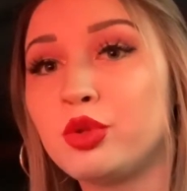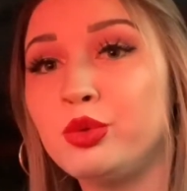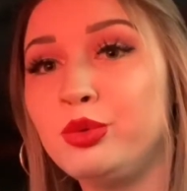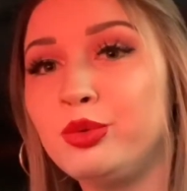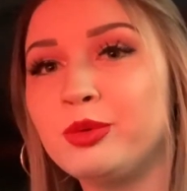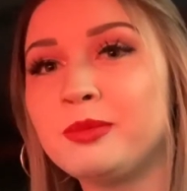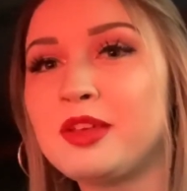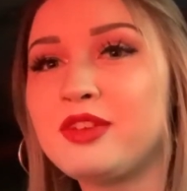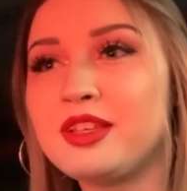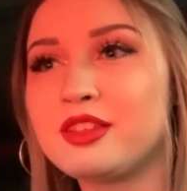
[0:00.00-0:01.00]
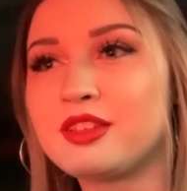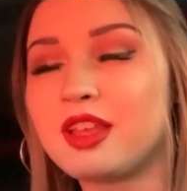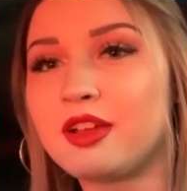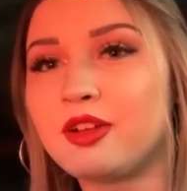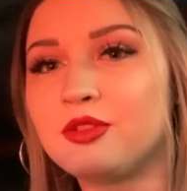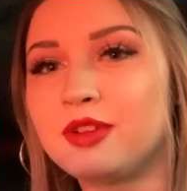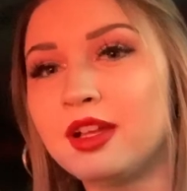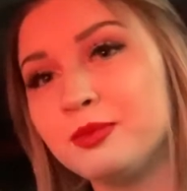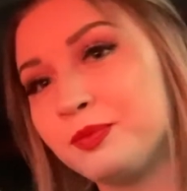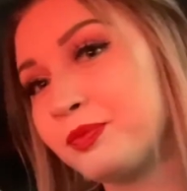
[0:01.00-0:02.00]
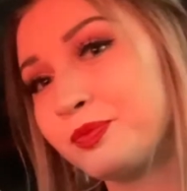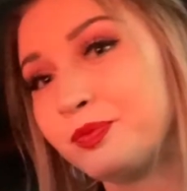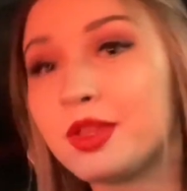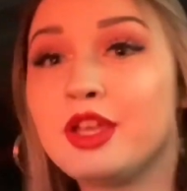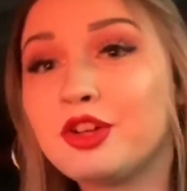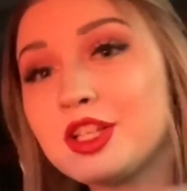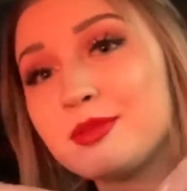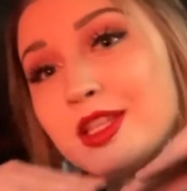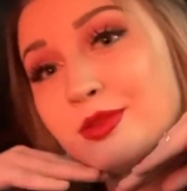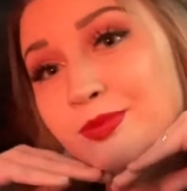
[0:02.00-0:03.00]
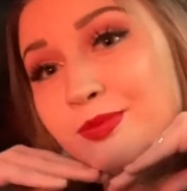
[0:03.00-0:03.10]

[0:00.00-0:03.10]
Ooh, my face is like all red. Christmas.